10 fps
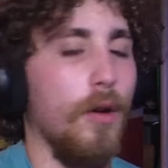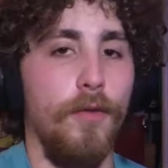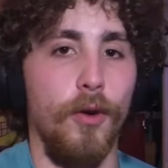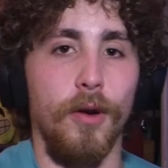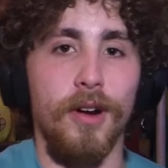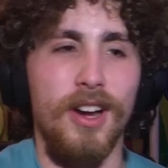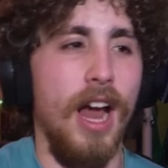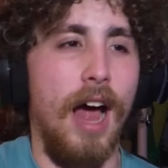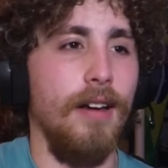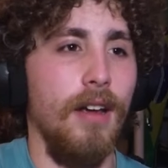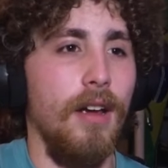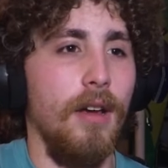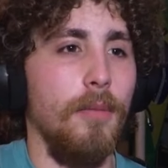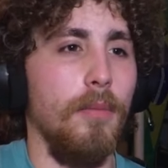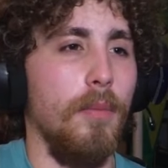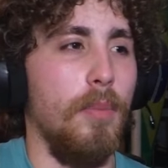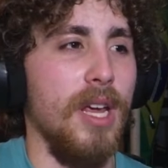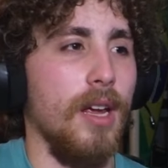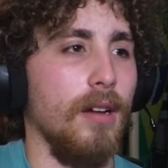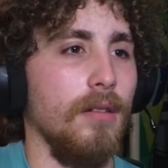for not
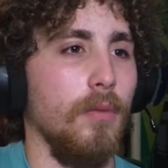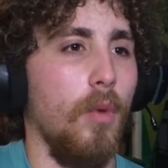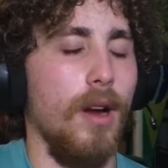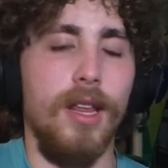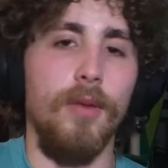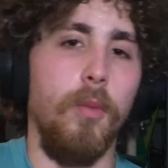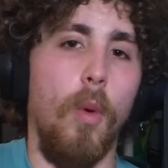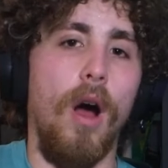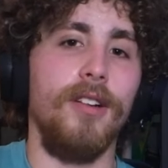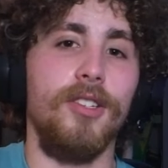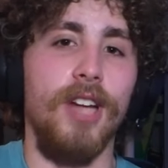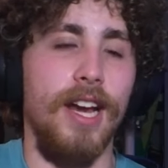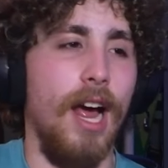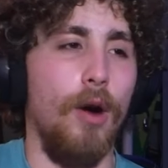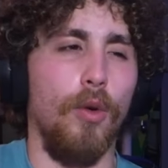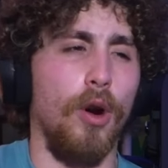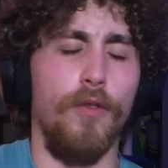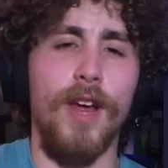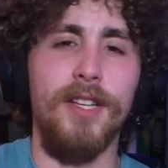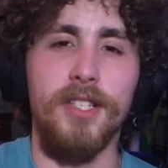being what he wants and how her
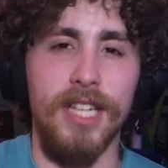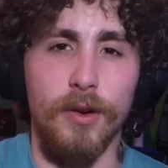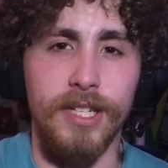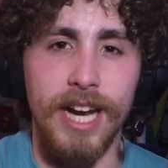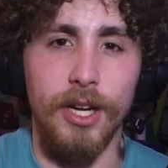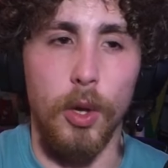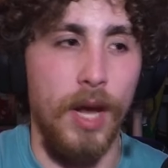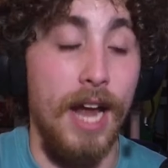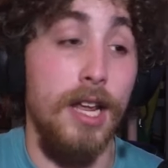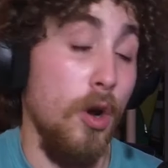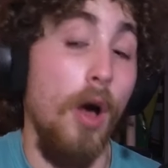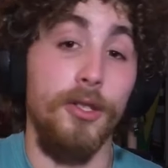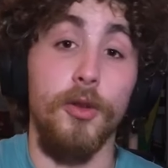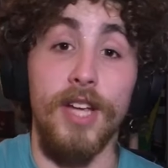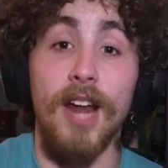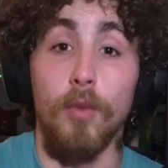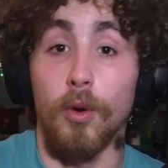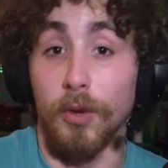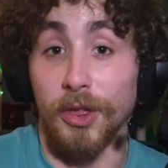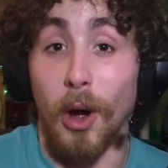face is irritating to look at. He calls her the
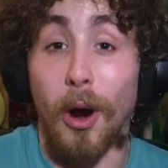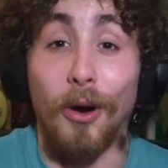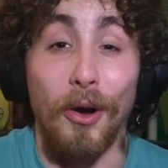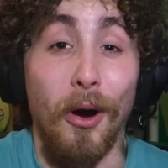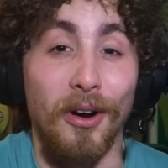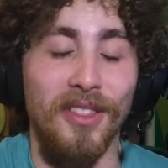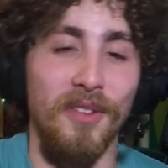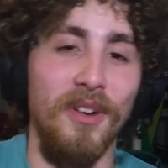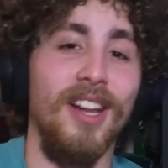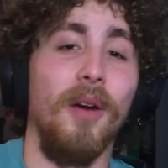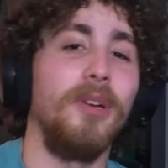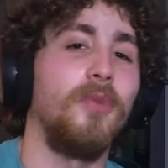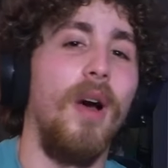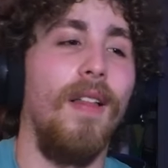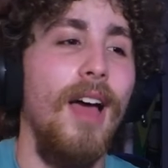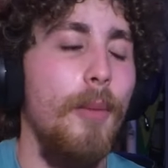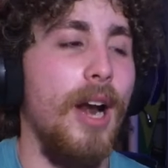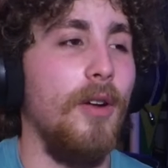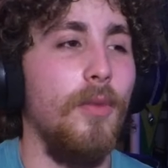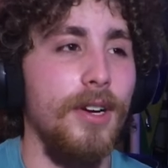N-word with the hard R in the video as well.
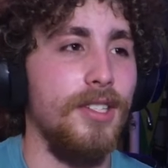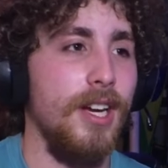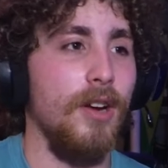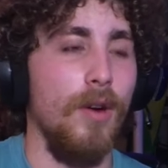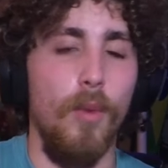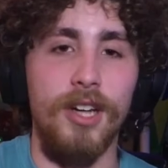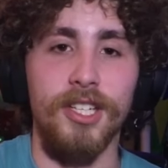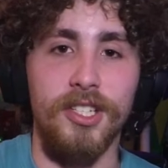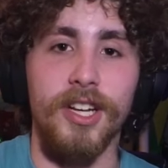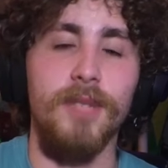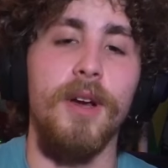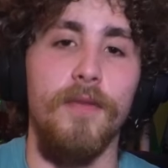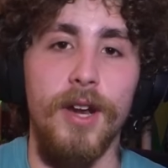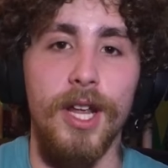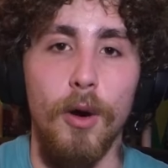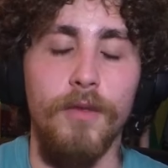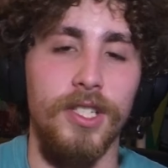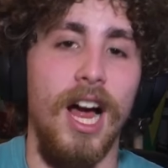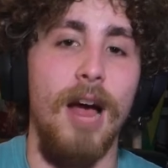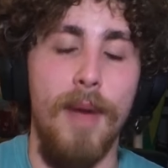But I don't want to sit here and watch a 6-minute video of
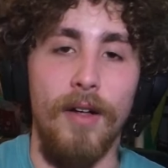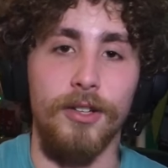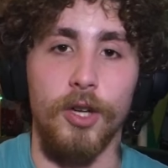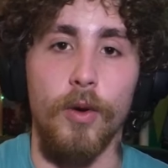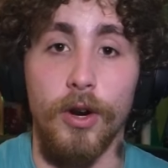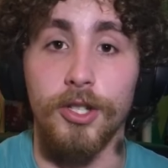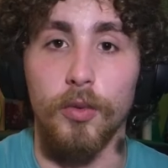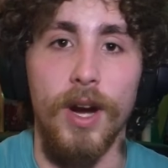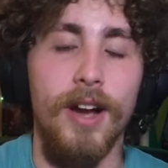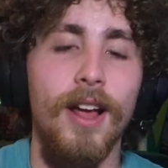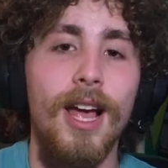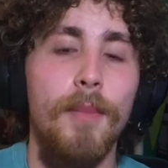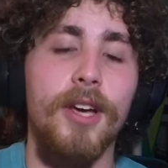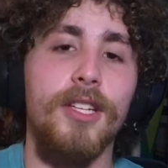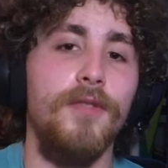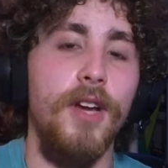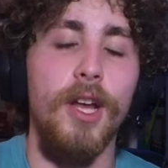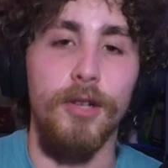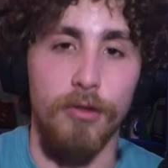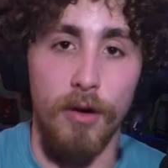just ImAlexx going on a tirade because his
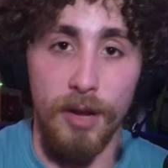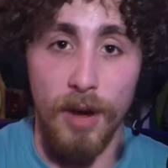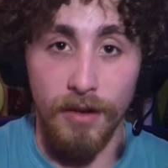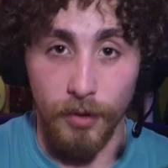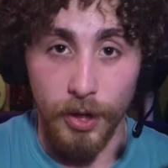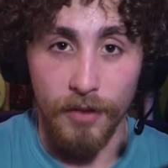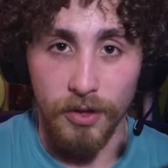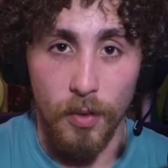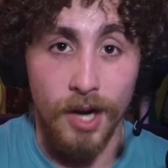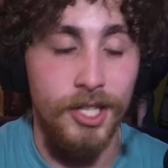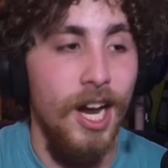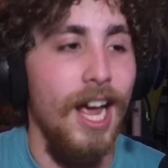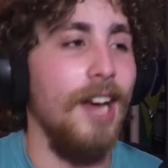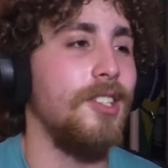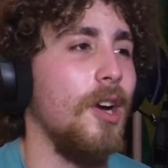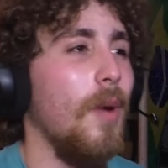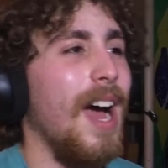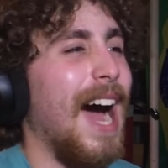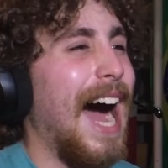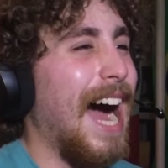videos are already painful enough to watch. And so
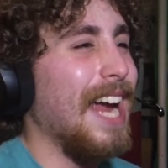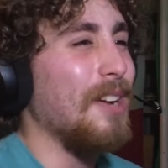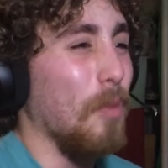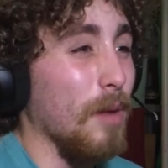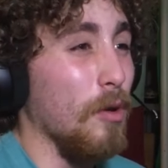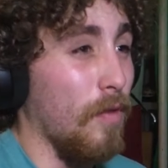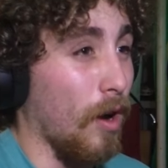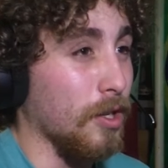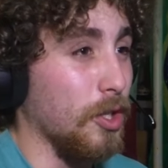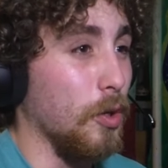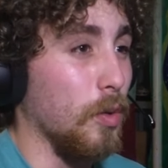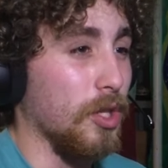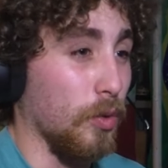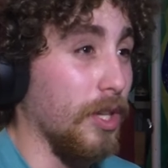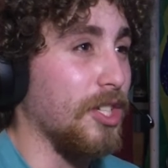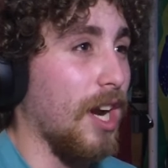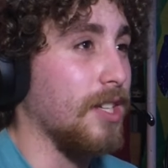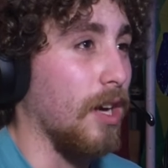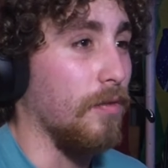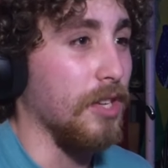I want to move on to
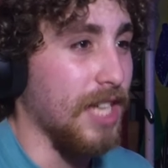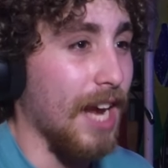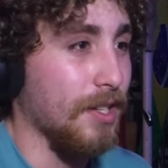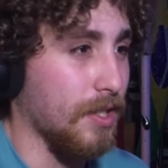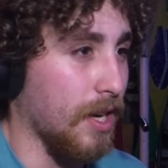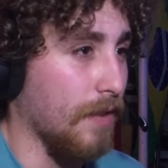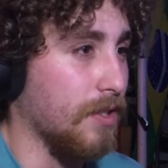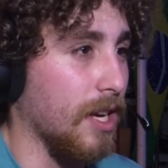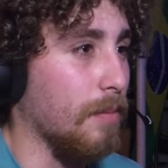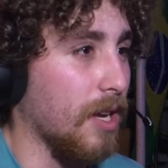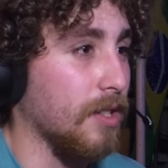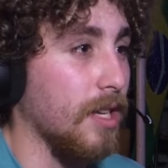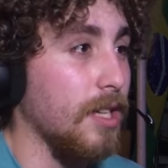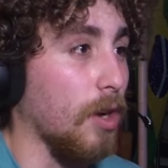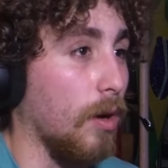screenshots of the text that I've seen because these are